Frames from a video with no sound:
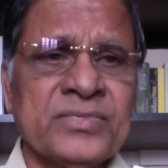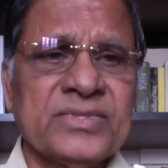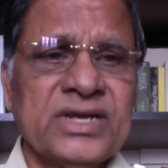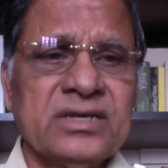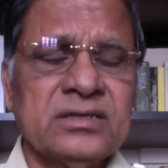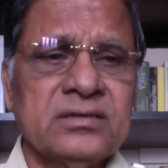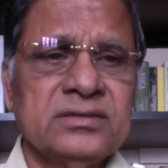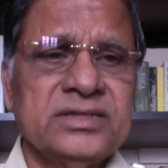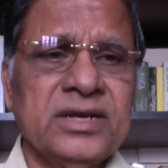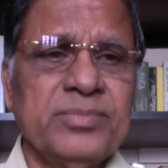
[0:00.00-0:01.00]
that
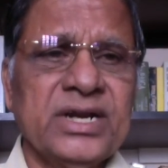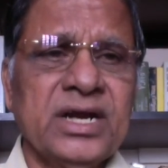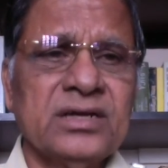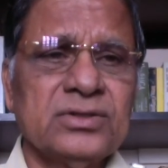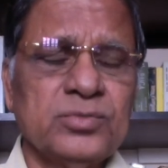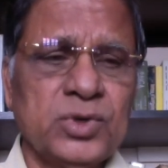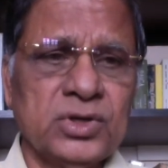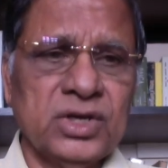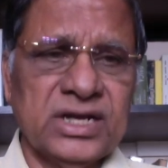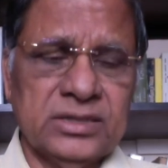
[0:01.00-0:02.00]
they belong to
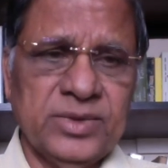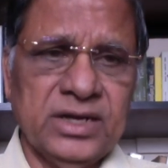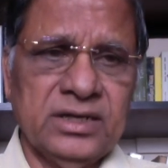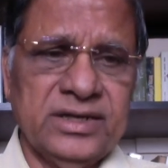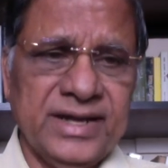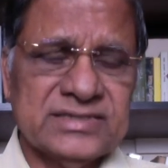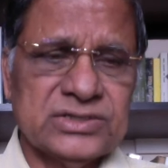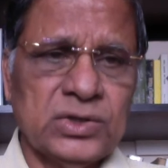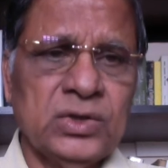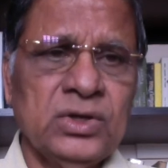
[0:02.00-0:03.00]
Bondo Gadaba as
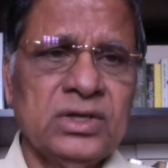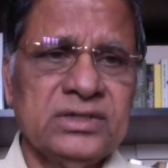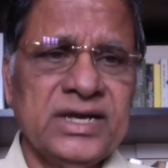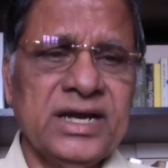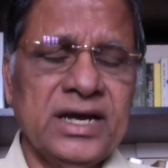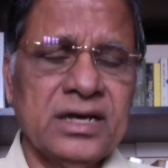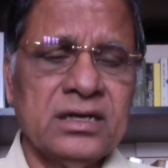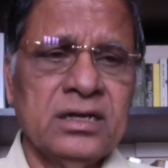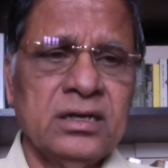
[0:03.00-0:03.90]
though they are